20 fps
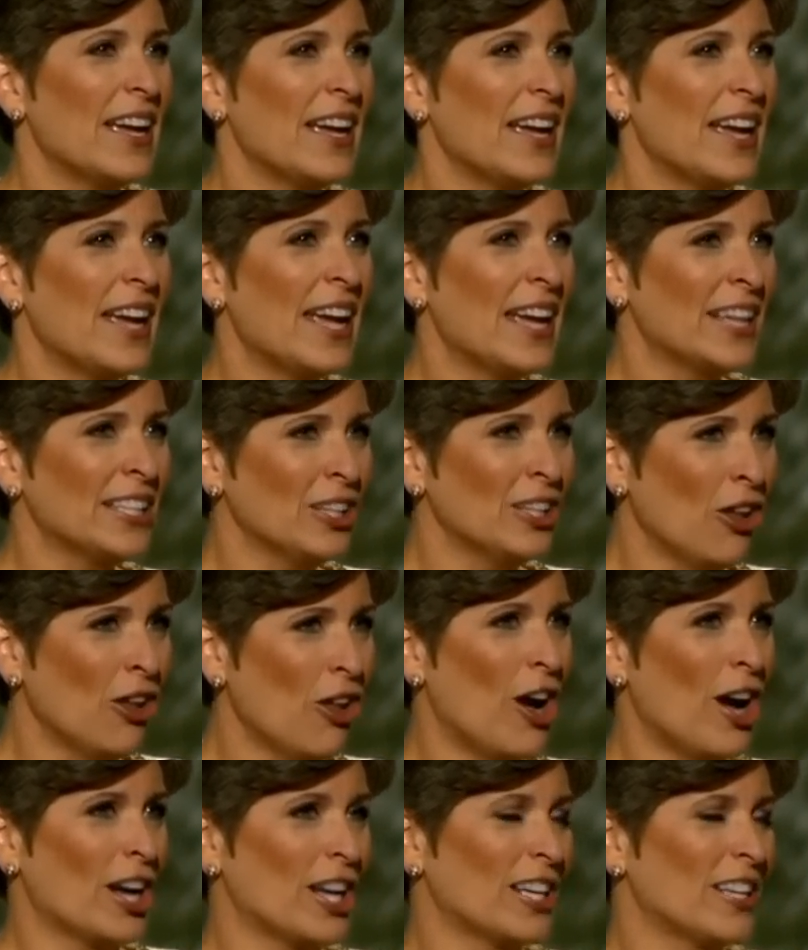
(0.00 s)
And
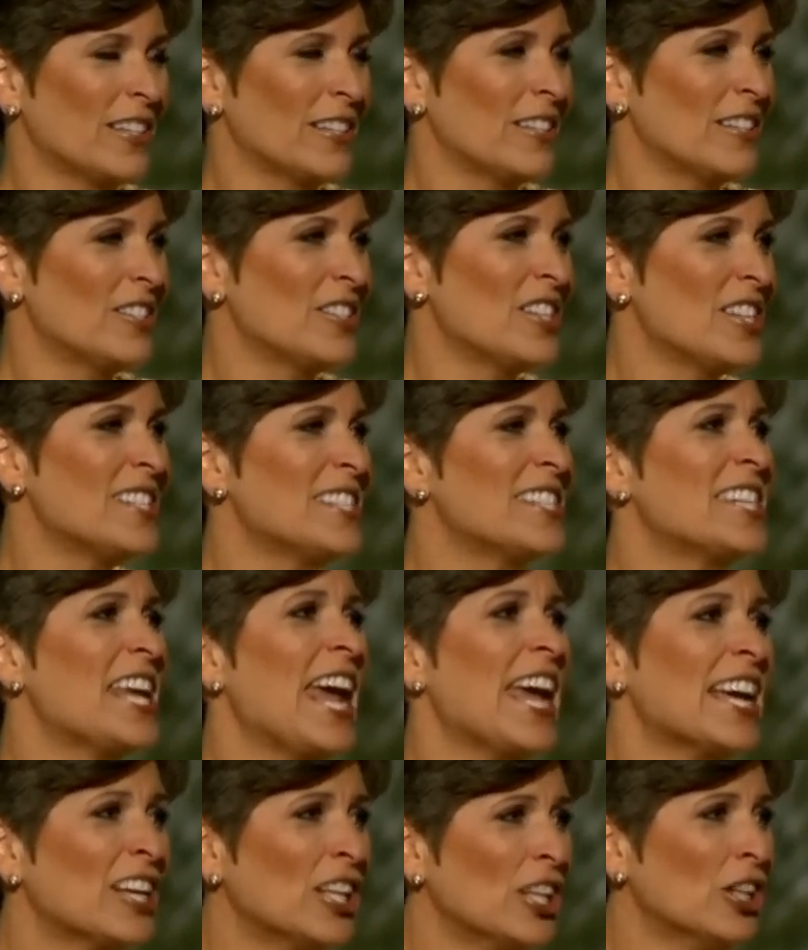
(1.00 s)
look, just
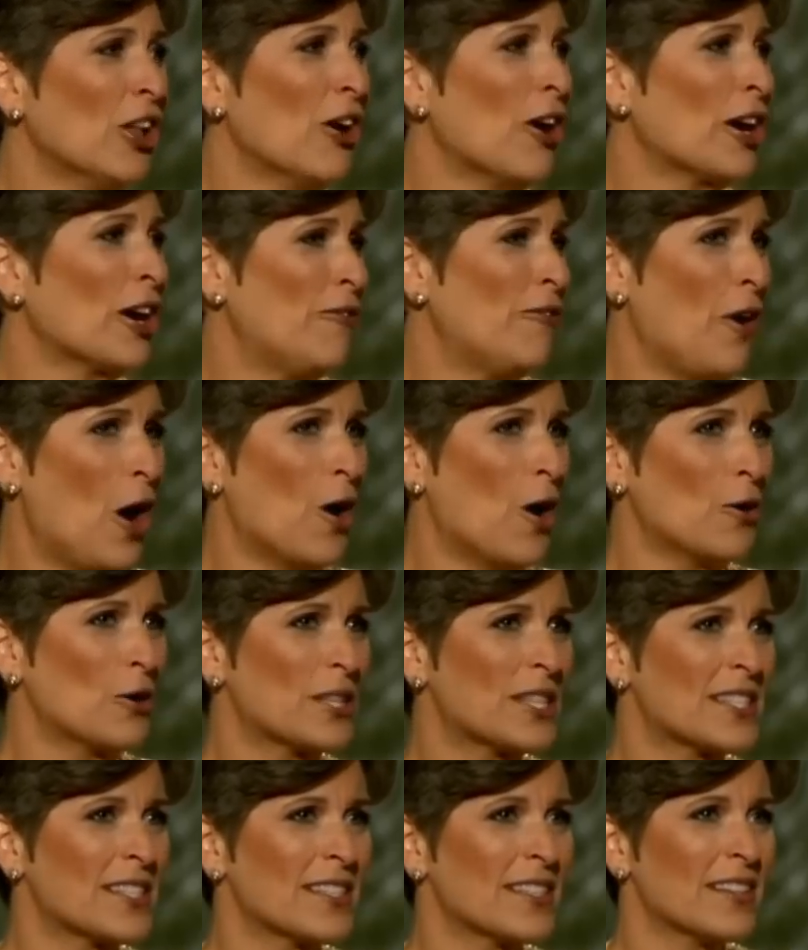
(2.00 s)
take a look,
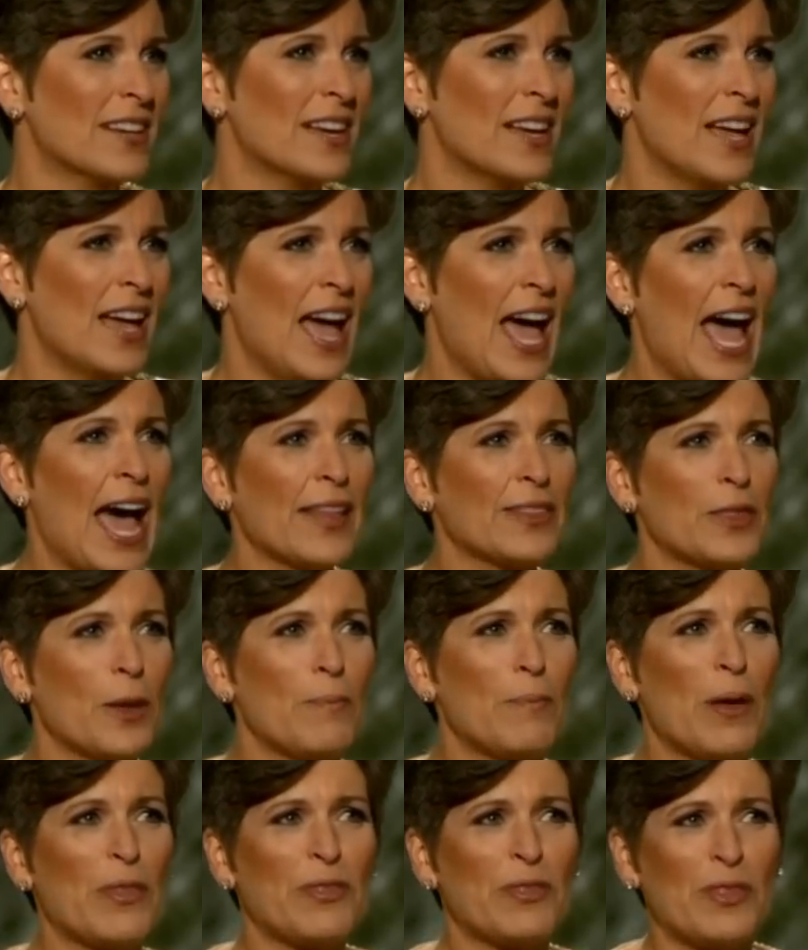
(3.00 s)
folks, at the
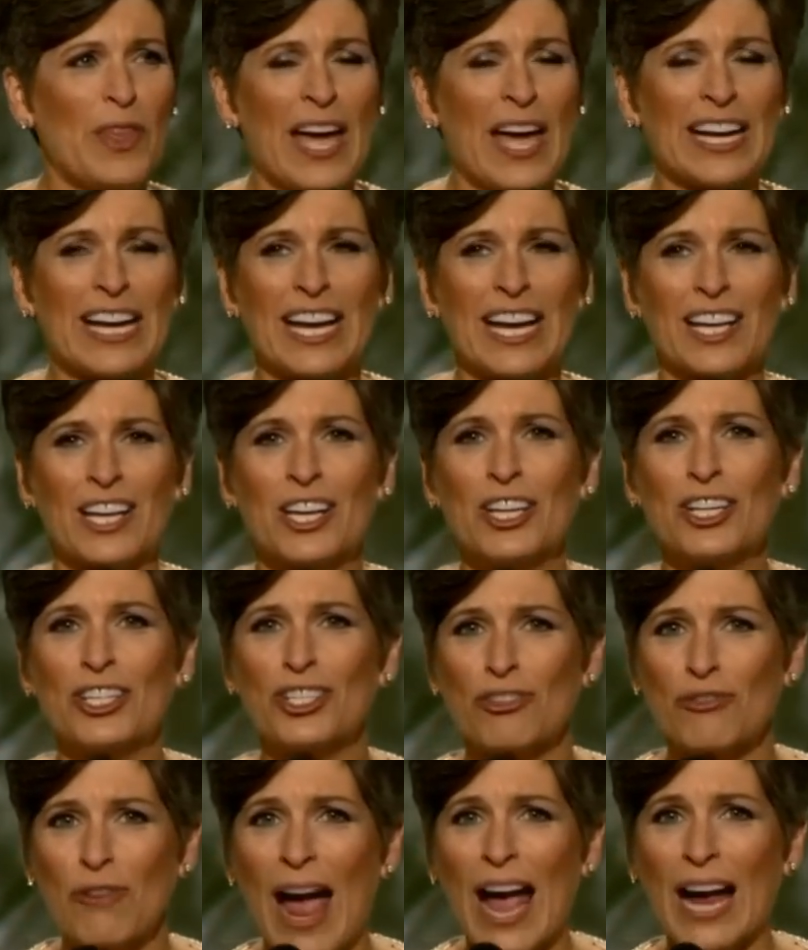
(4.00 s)
pathetic
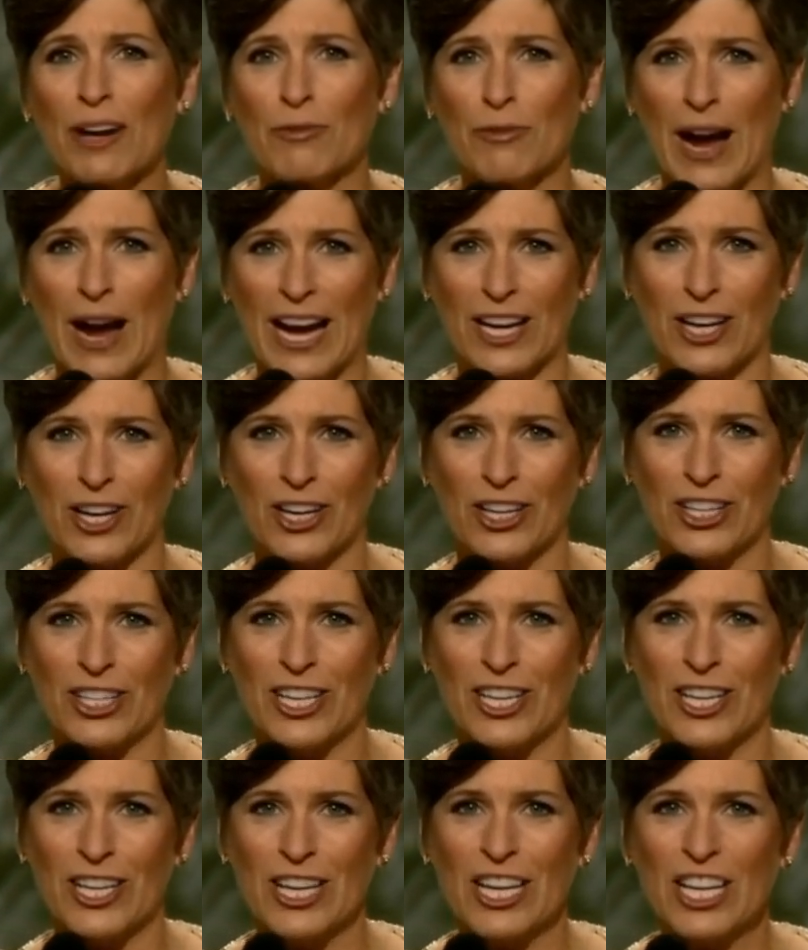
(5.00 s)
track record
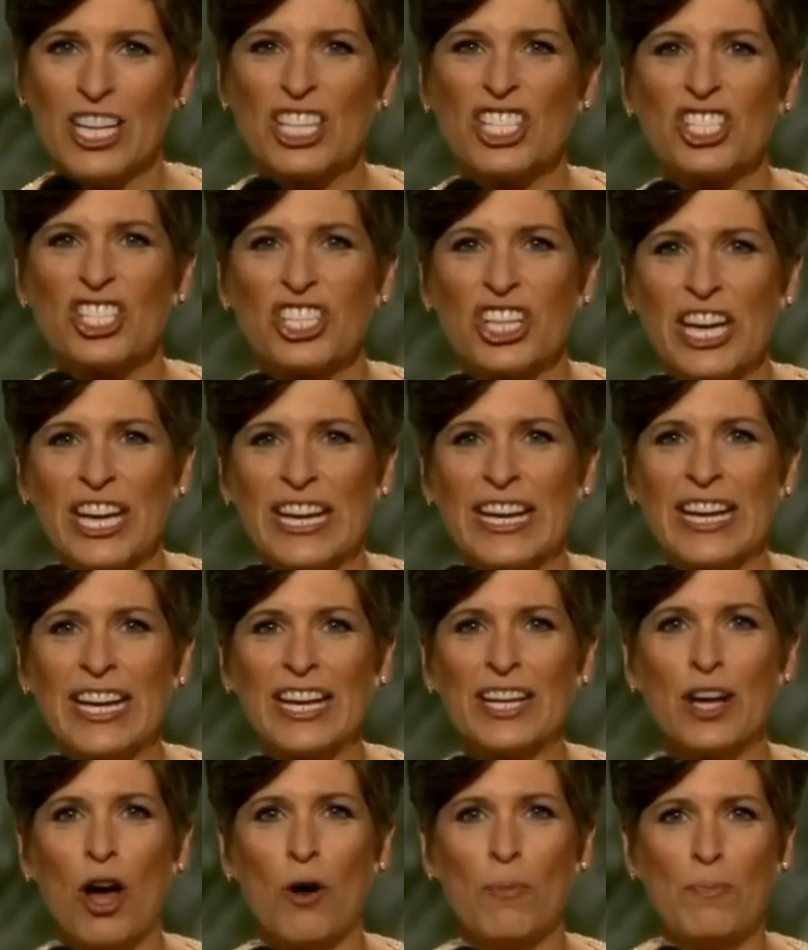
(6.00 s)
she
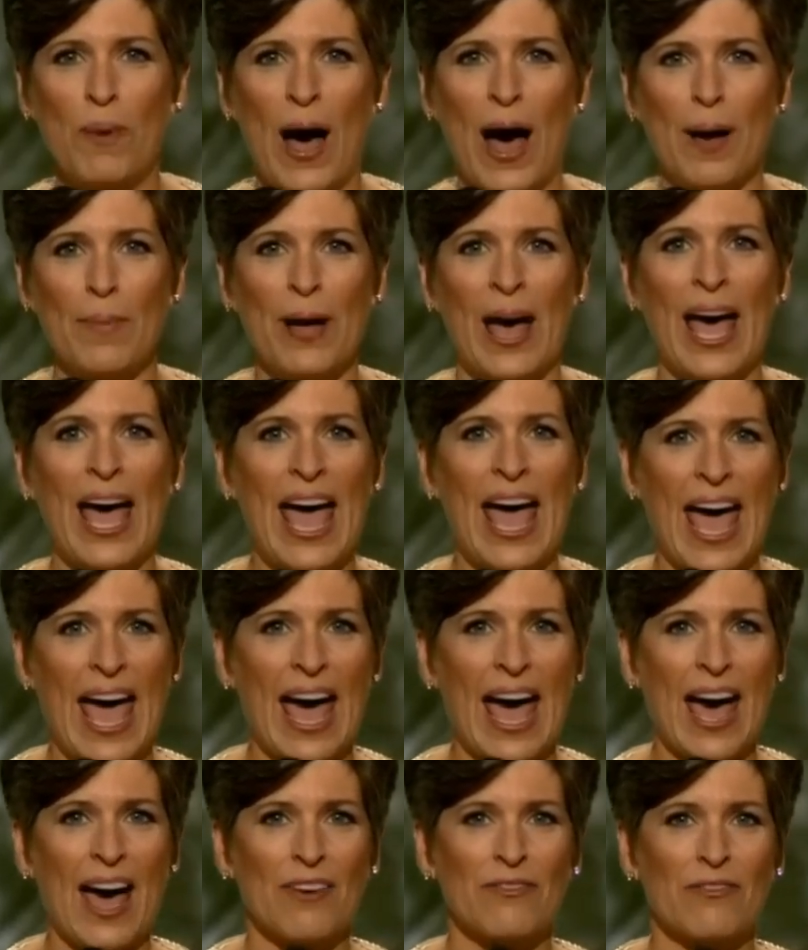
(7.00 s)
and Obama
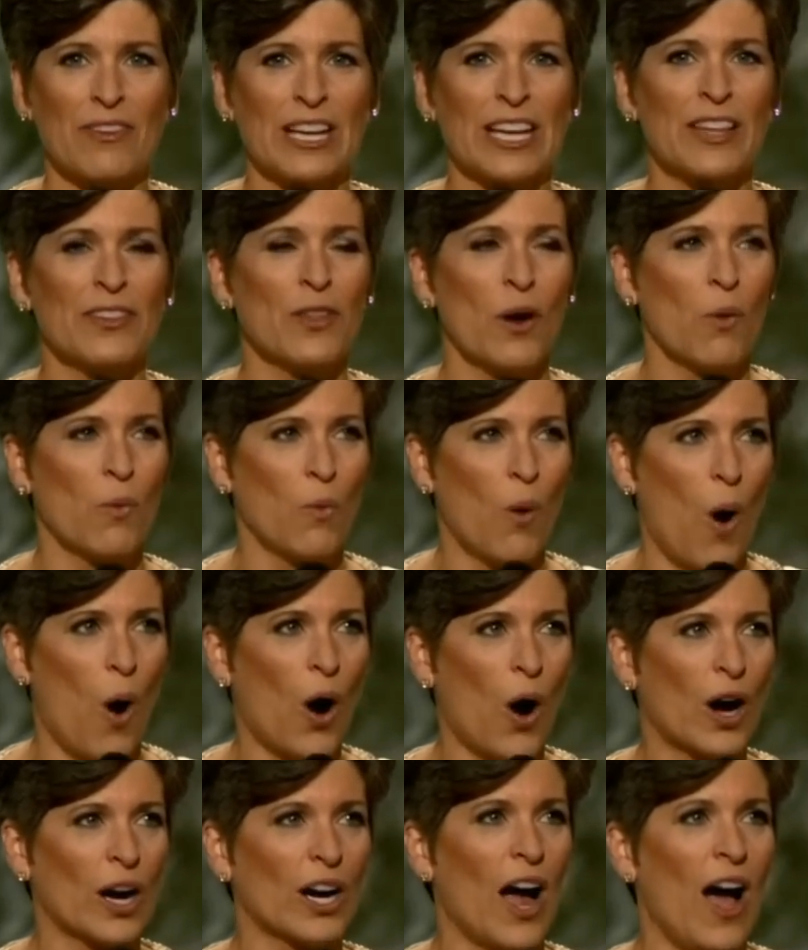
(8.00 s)
have in the
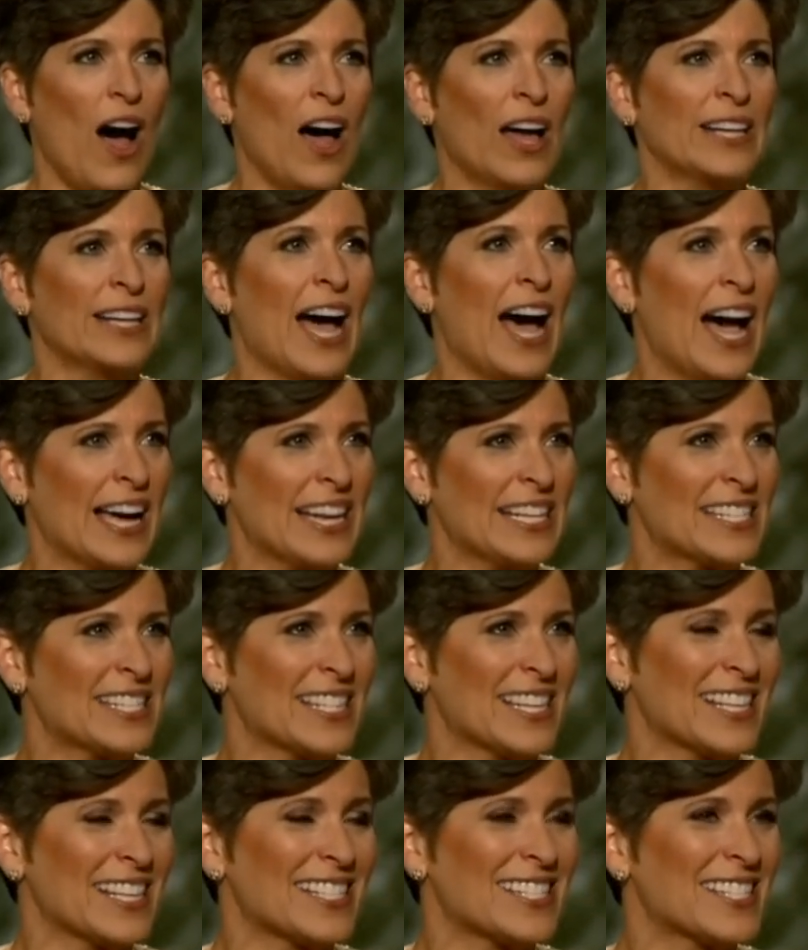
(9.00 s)
war on
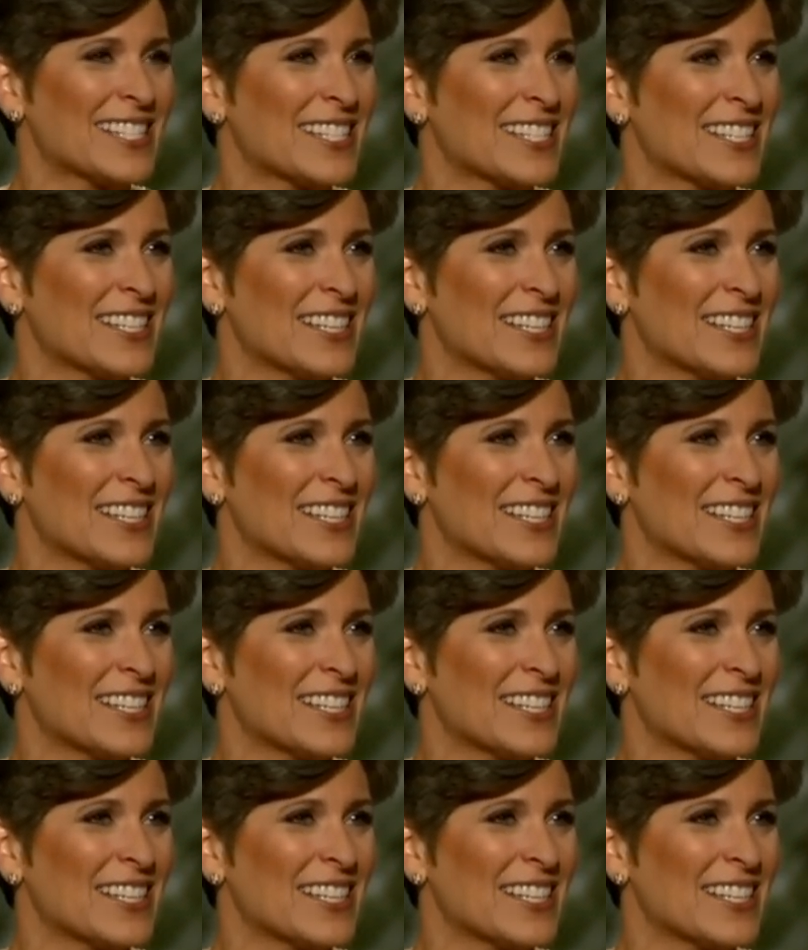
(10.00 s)
ISIS.